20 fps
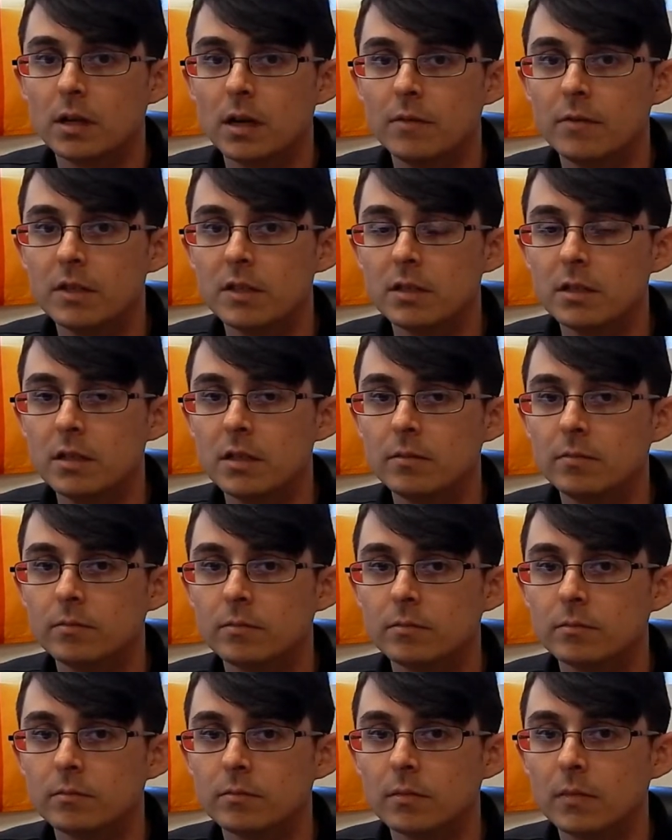obviously
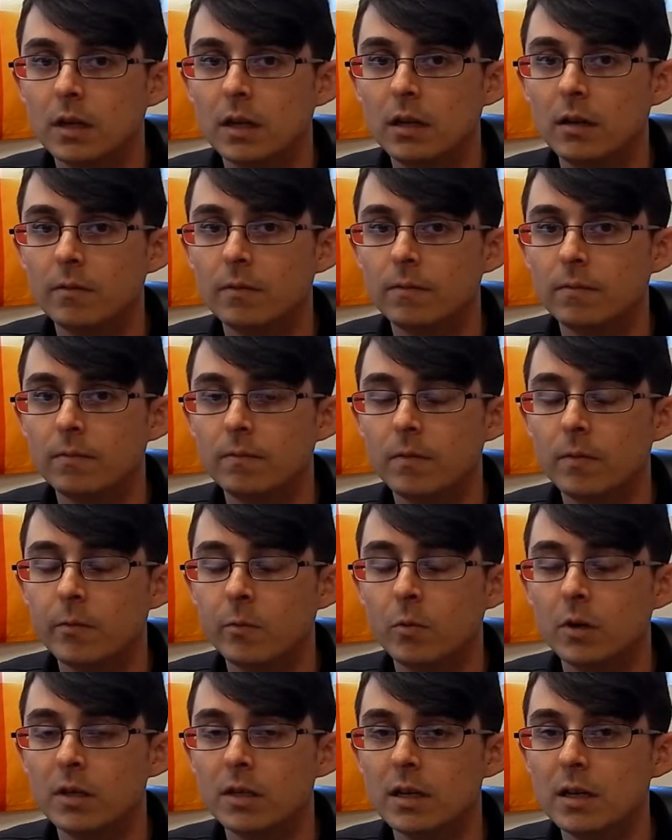if
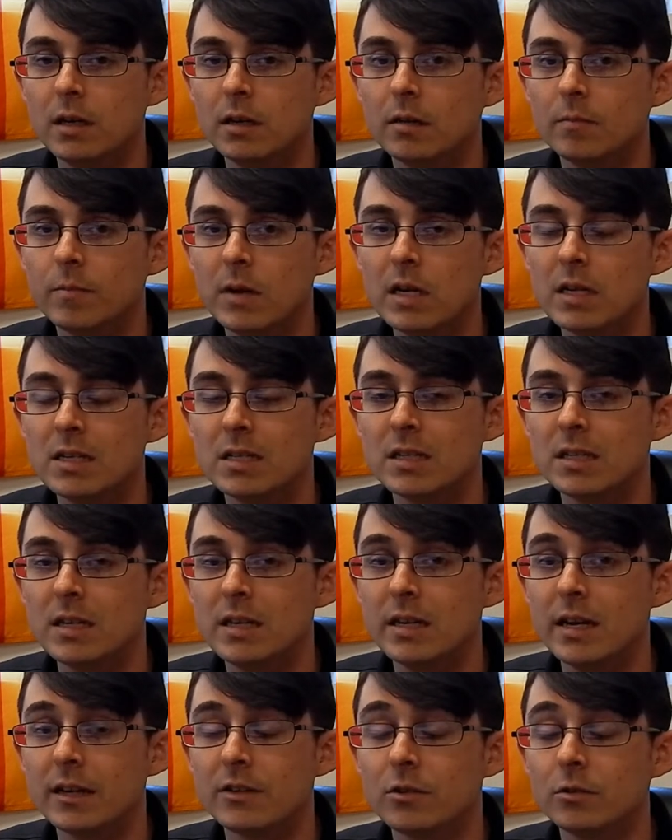you want a
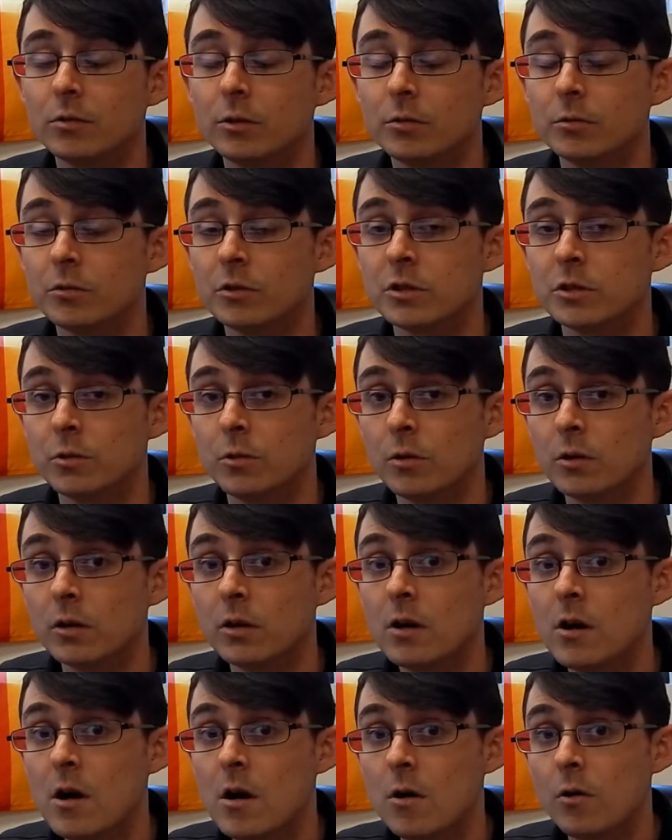PTC at your local
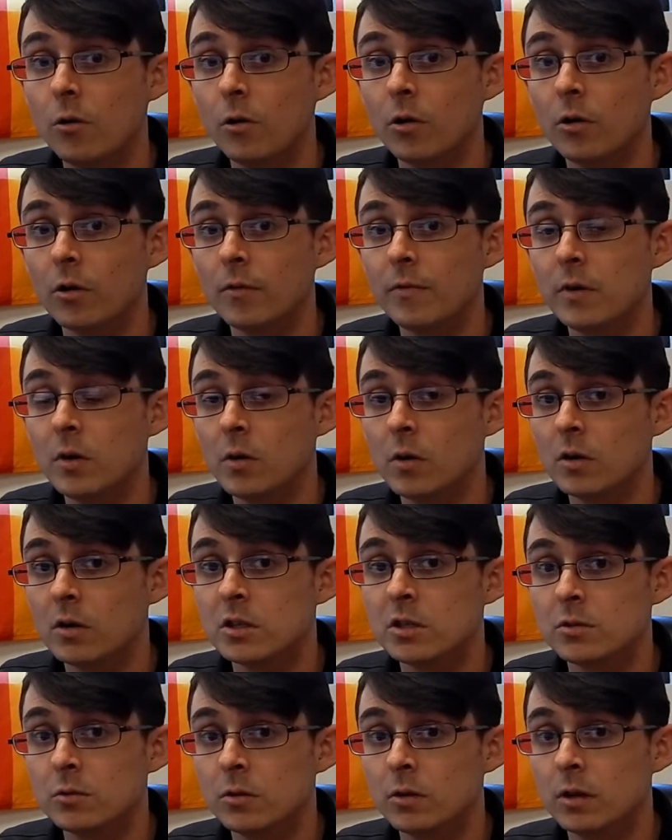store, or if you are a
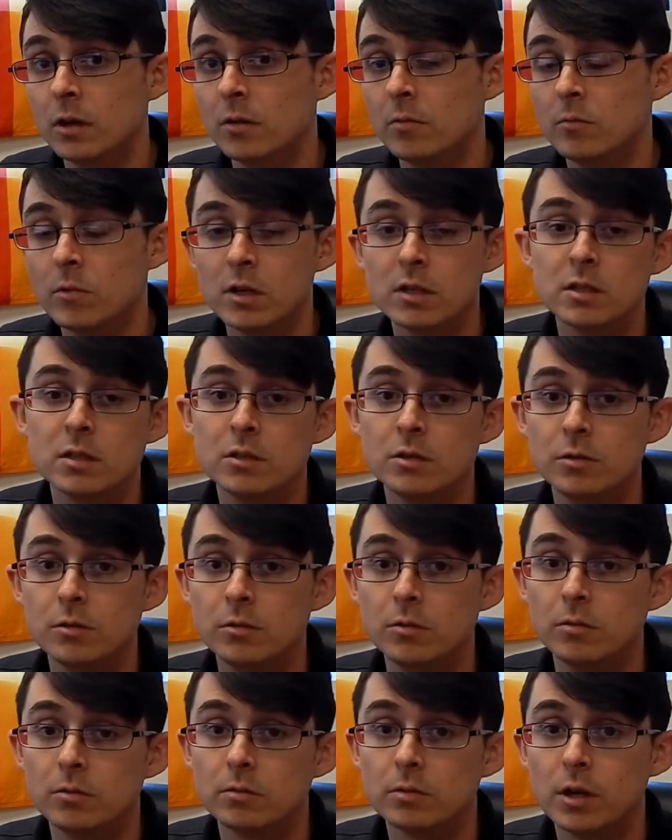store that wants
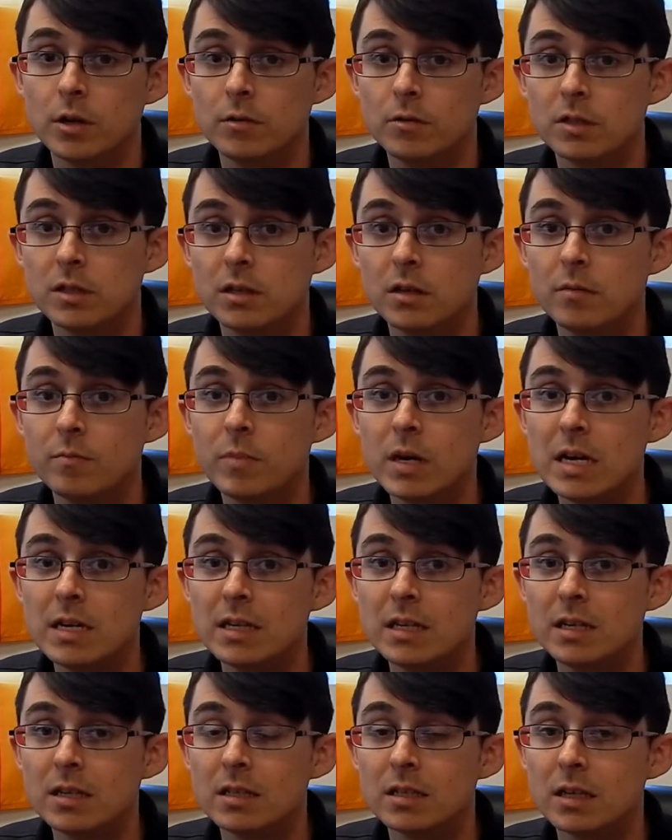to host a
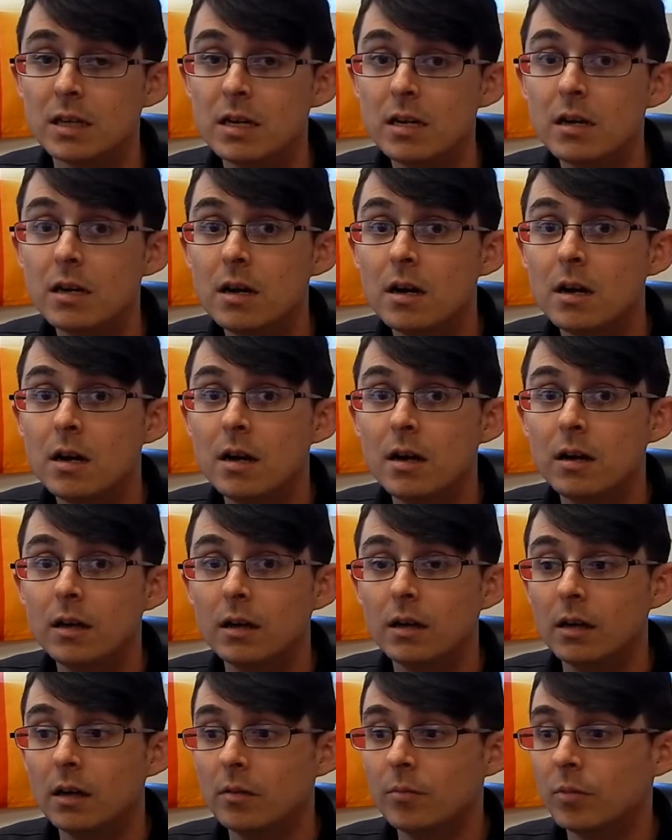PTC,
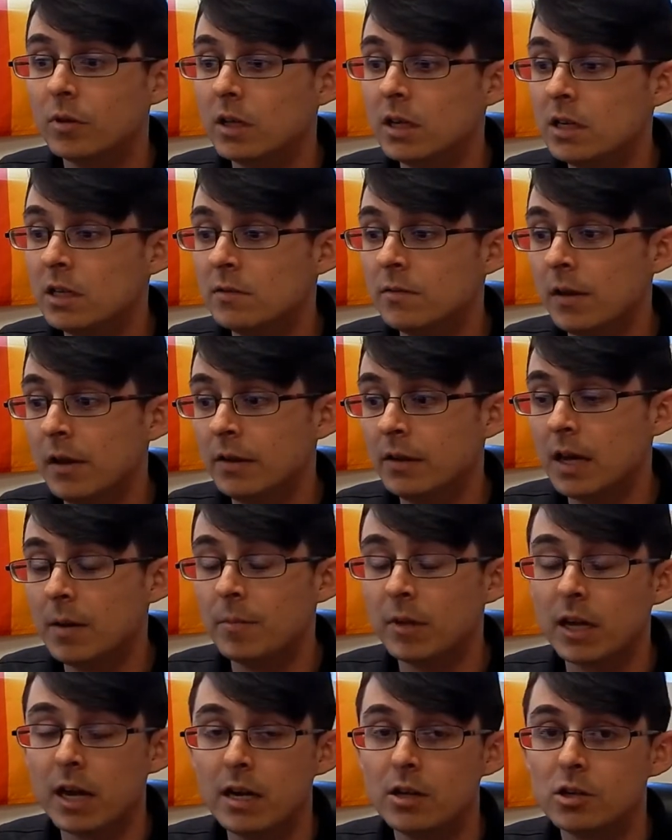please fill out the
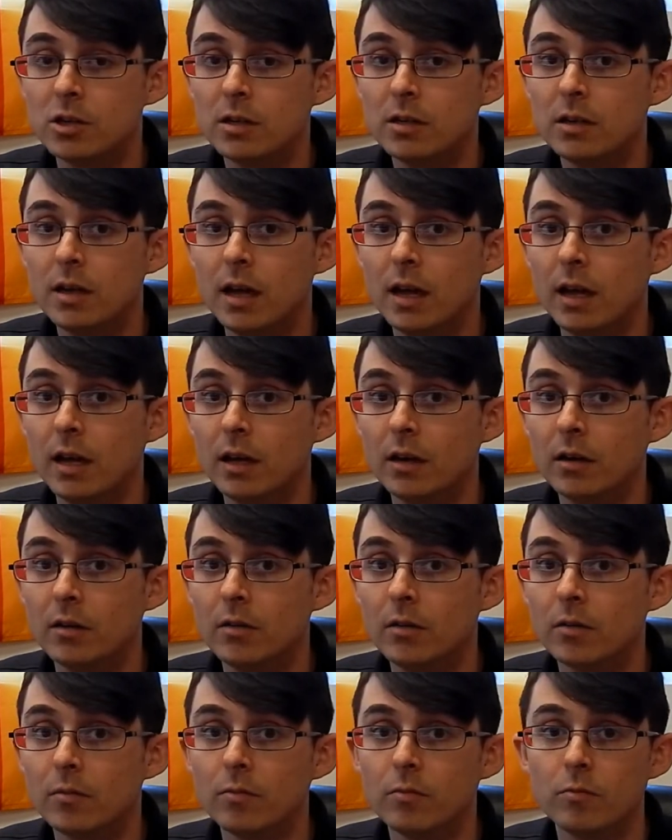application,
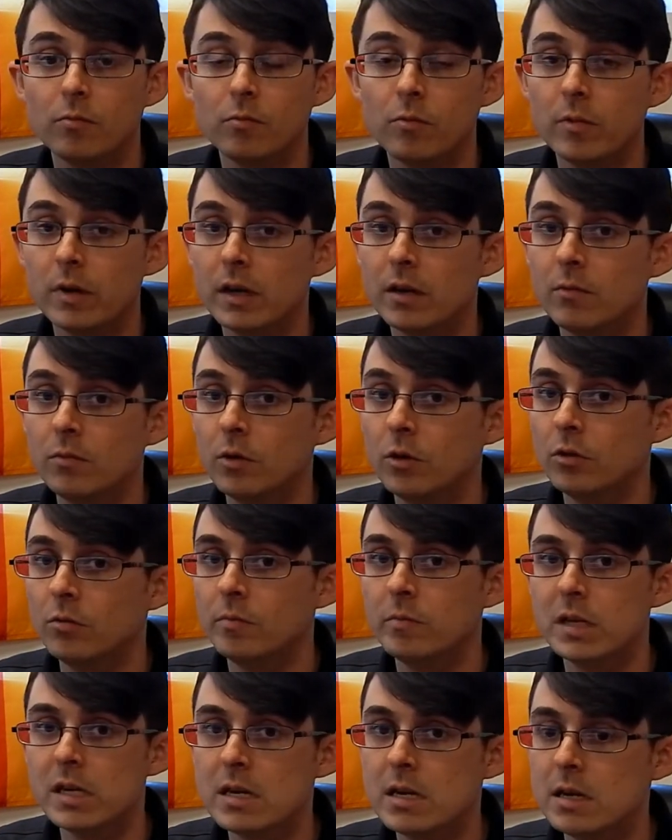and we will
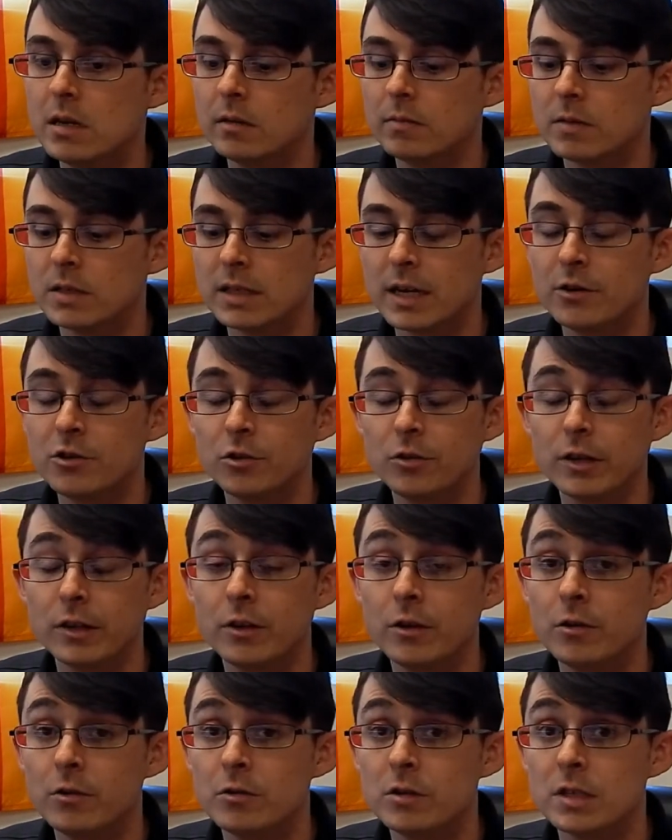be
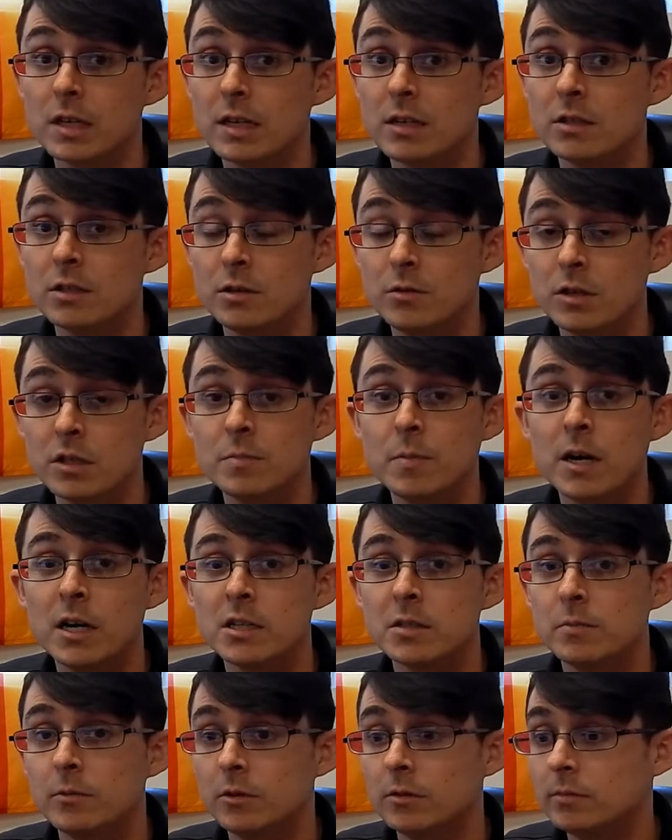scheduling those as soon as
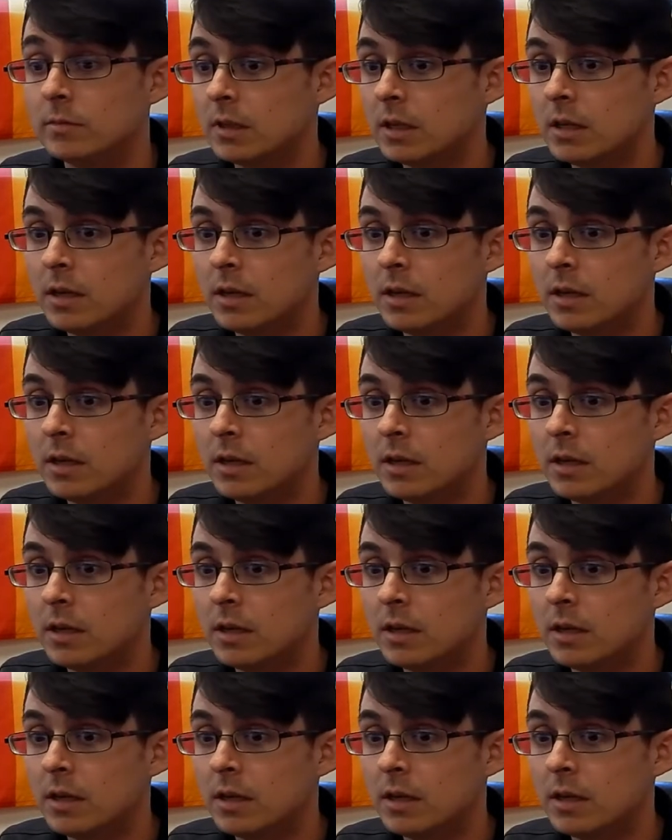possible.